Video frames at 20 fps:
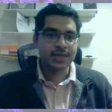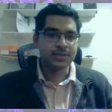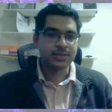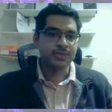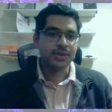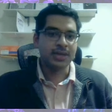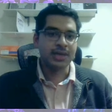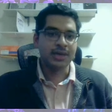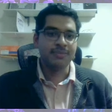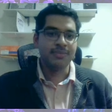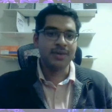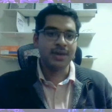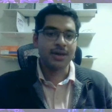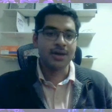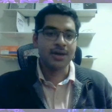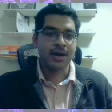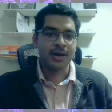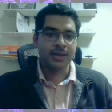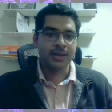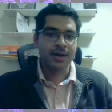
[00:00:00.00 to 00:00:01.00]
has really
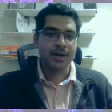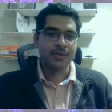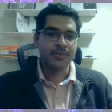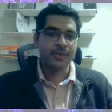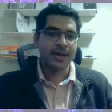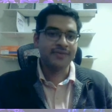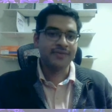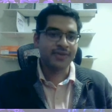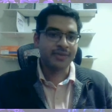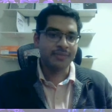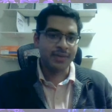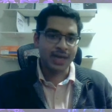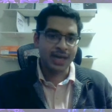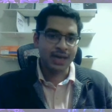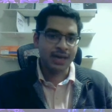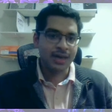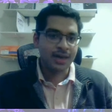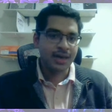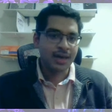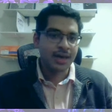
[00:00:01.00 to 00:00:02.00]
gone a long way for
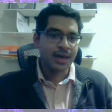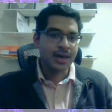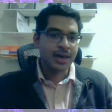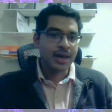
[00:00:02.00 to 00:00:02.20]
me.